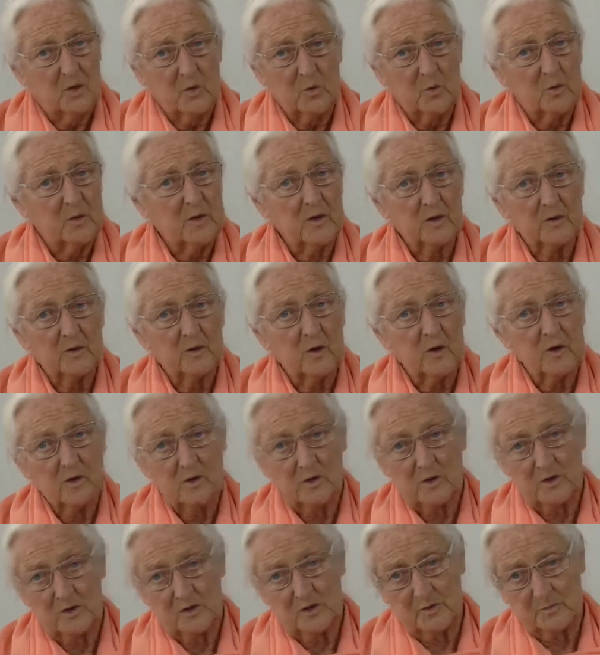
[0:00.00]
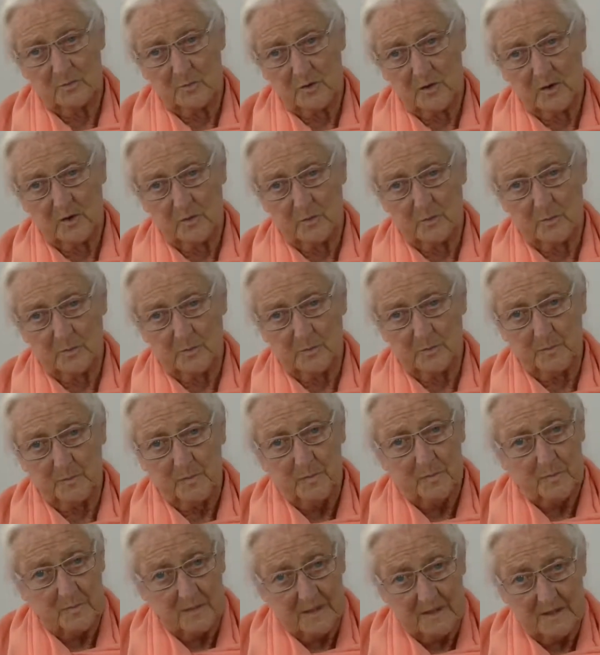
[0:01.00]
We are not going to bring
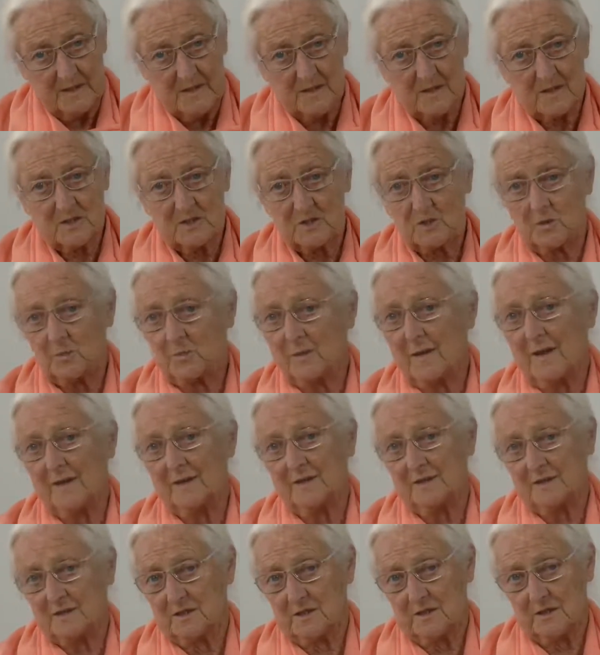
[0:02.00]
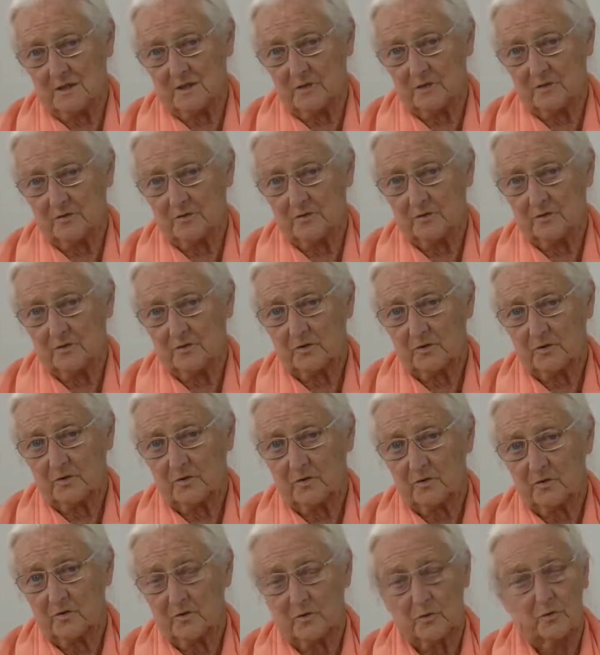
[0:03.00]
peace to planet Earth
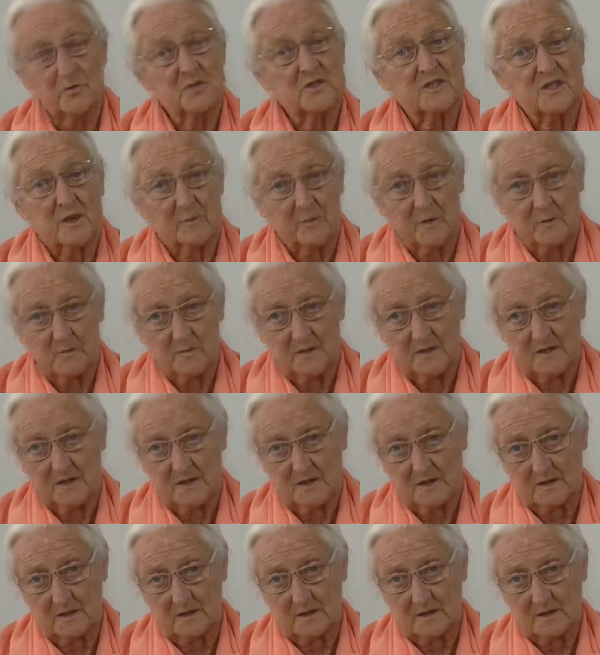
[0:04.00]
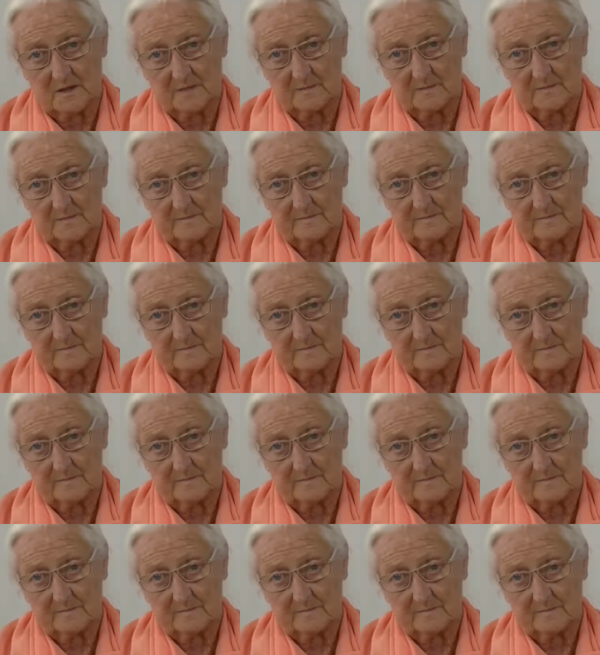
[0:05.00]
through summit meetings.